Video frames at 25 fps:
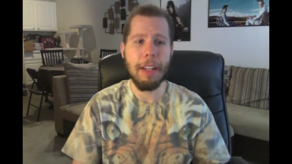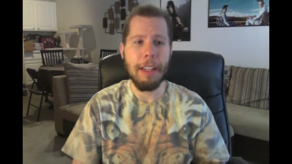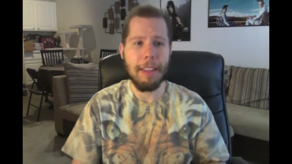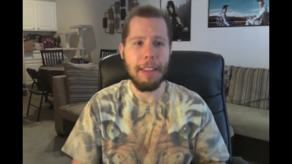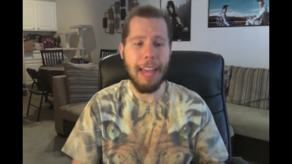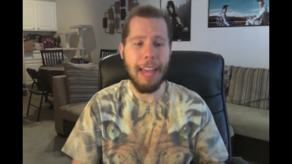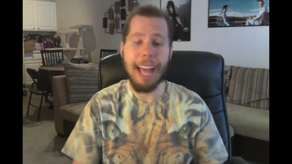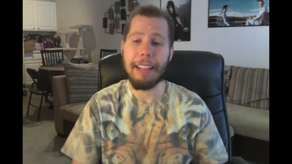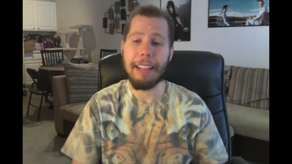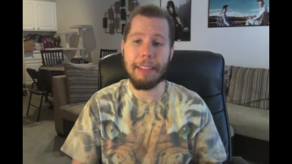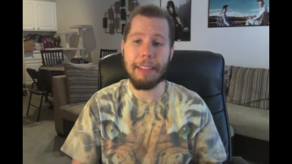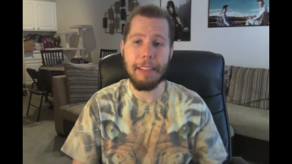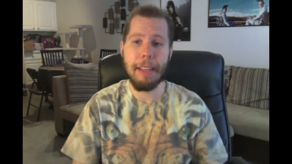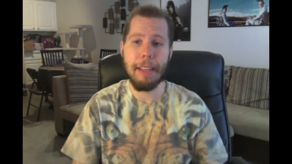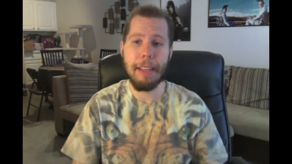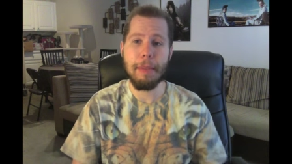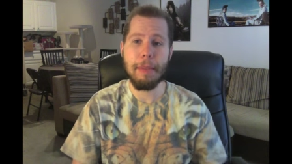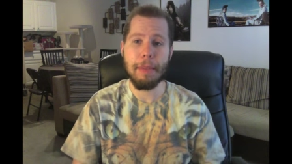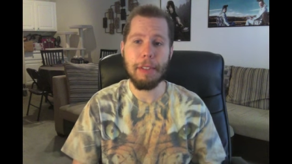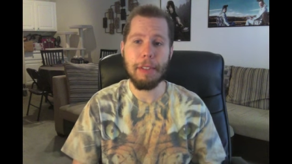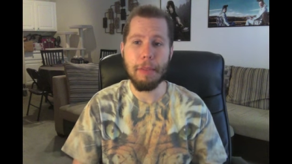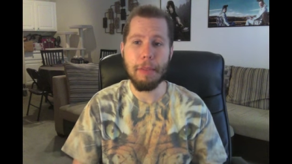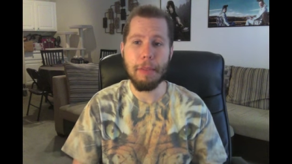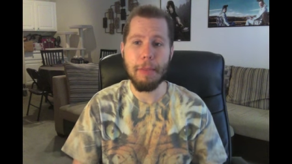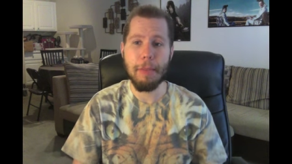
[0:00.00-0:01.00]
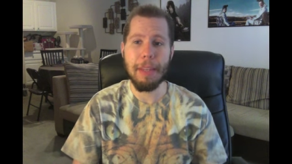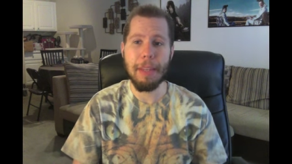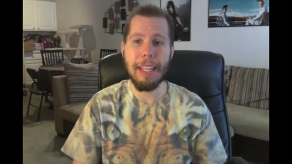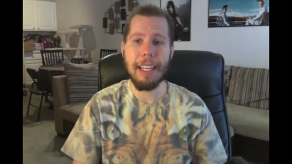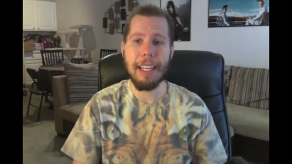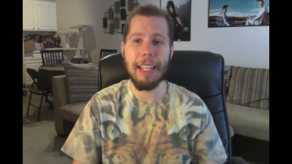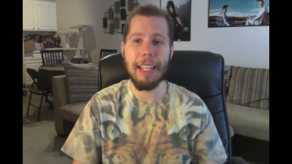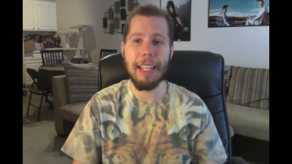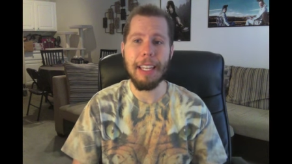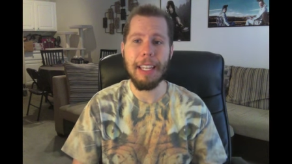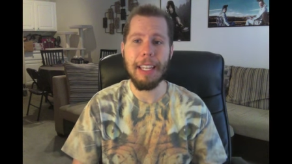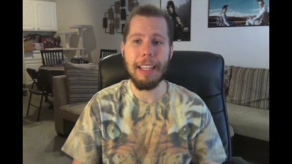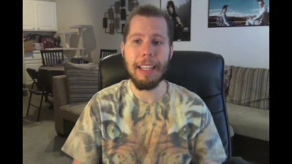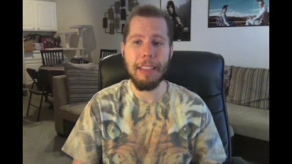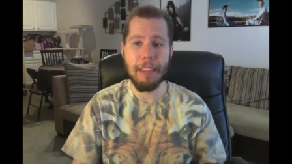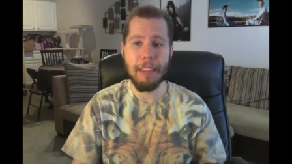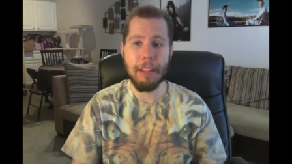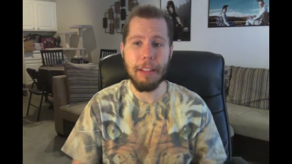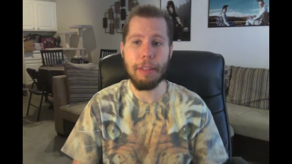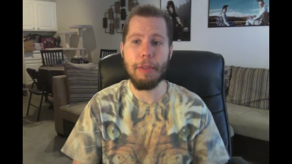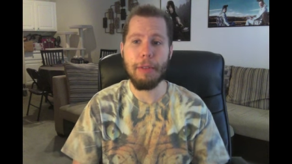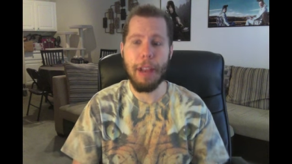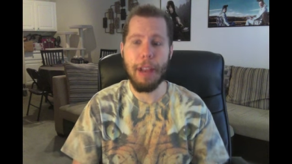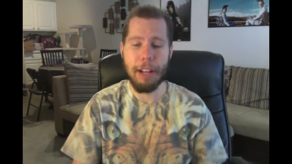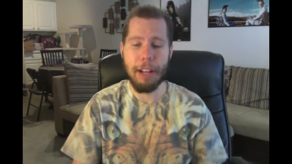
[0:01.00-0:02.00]
That seems to be the
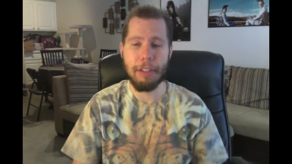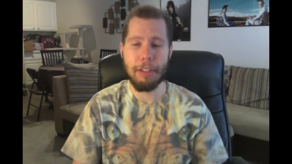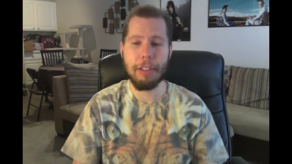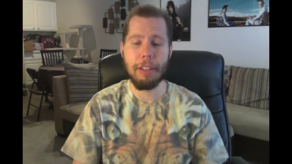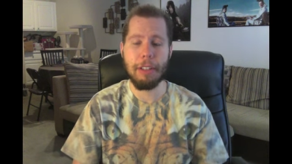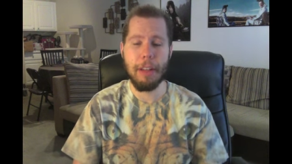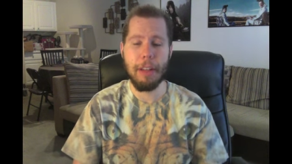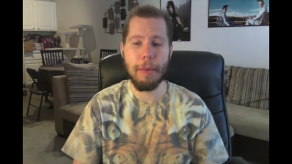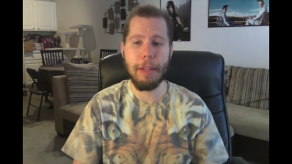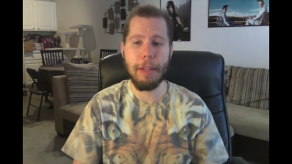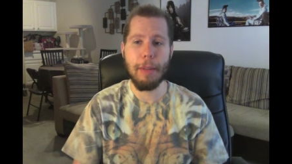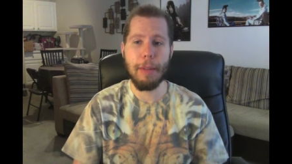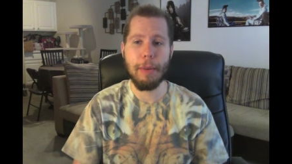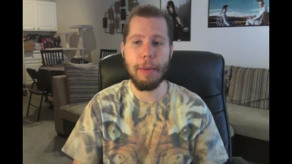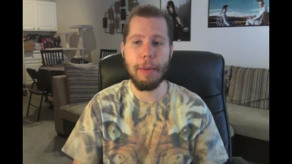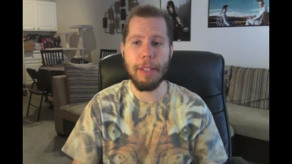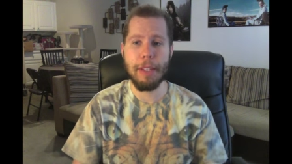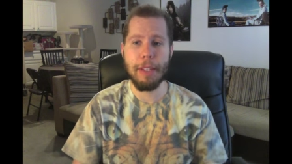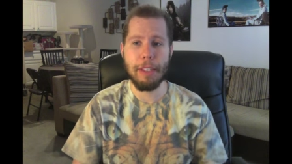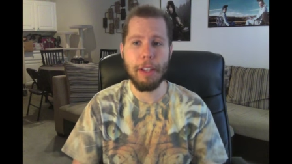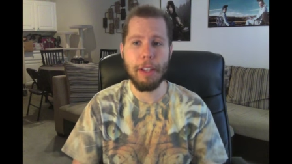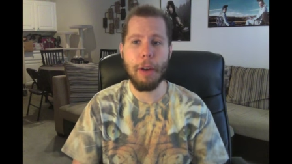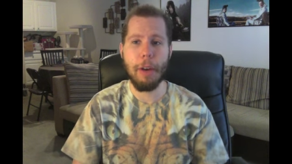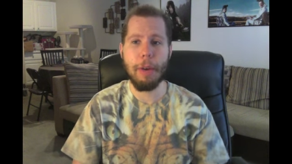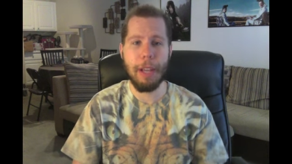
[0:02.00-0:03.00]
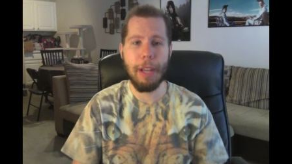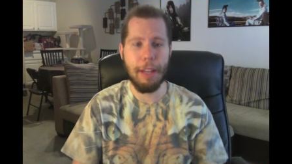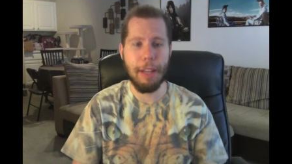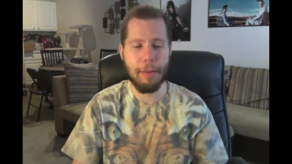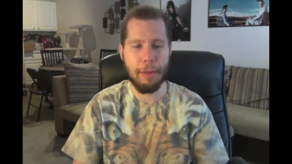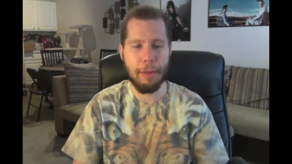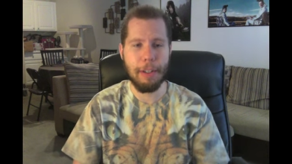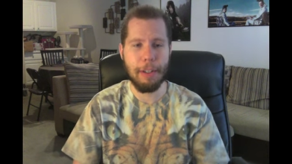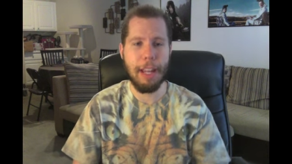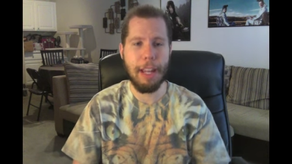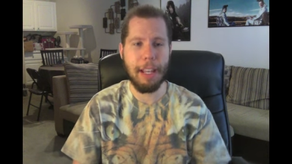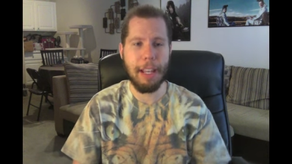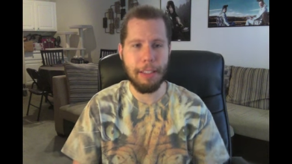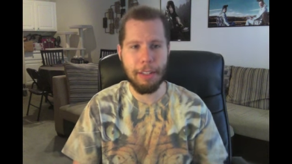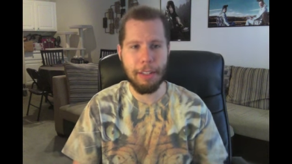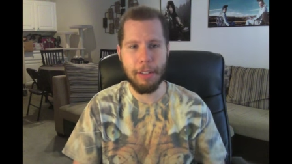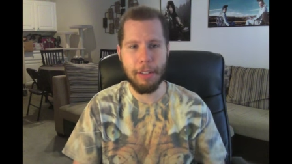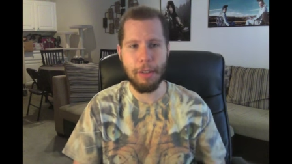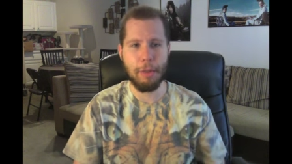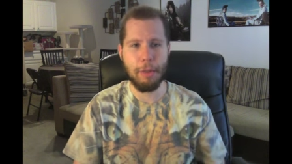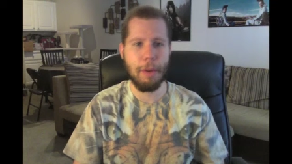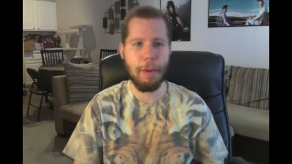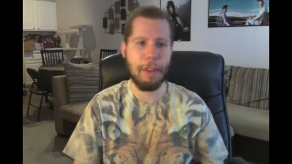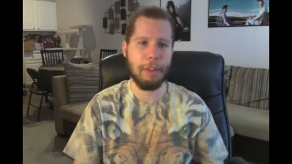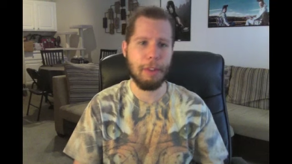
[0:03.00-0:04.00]
direction WWE's going in for next
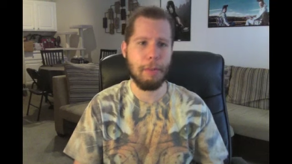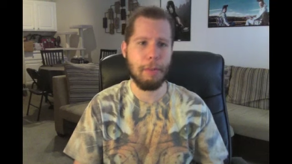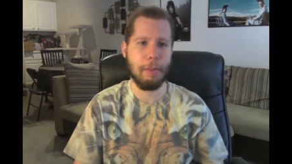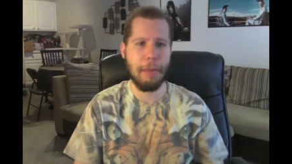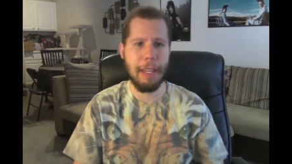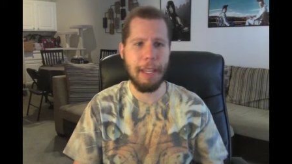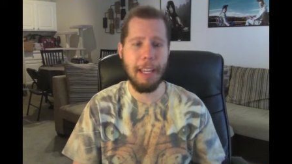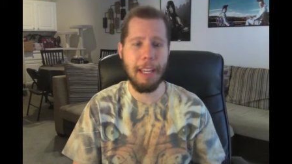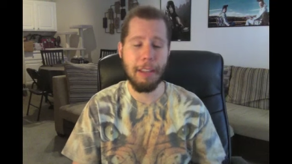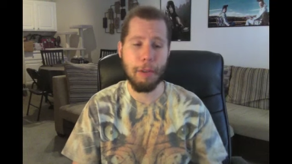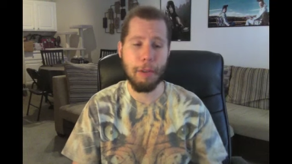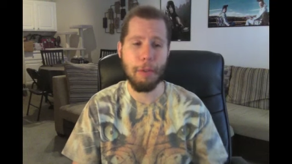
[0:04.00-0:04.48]
year's WrestleMania.